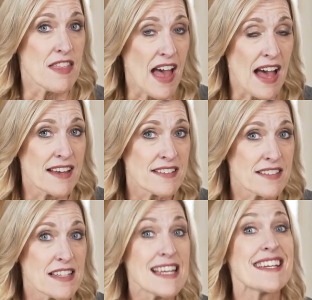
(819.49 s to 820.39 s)

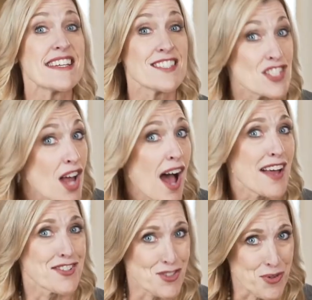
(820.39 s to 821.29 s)
That is
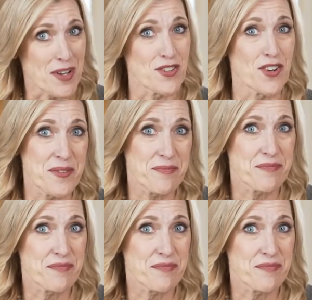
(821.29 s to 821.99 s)
not surrender.